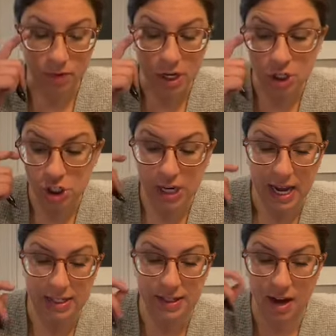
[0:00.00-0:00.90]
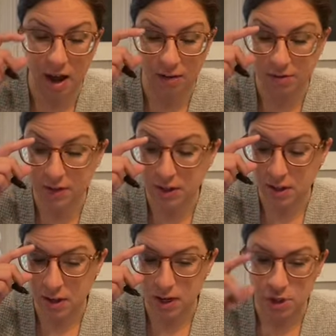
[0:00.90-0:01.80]
she has enough
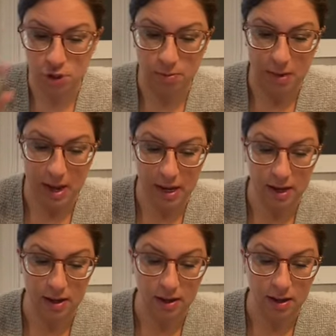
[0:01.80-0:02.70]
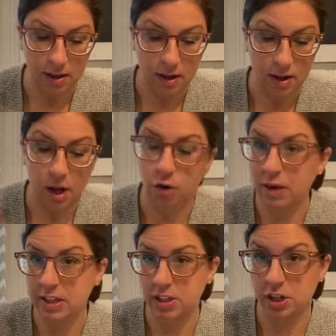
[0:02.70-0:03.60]
to make a
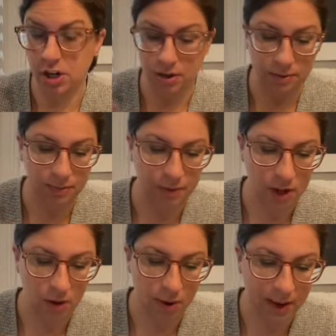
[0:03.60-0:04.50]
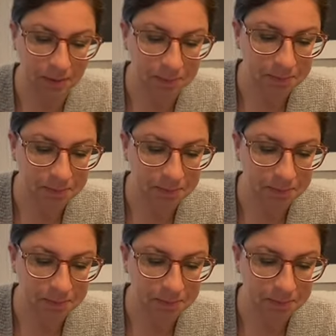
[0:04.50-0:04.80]
red skirt, okay?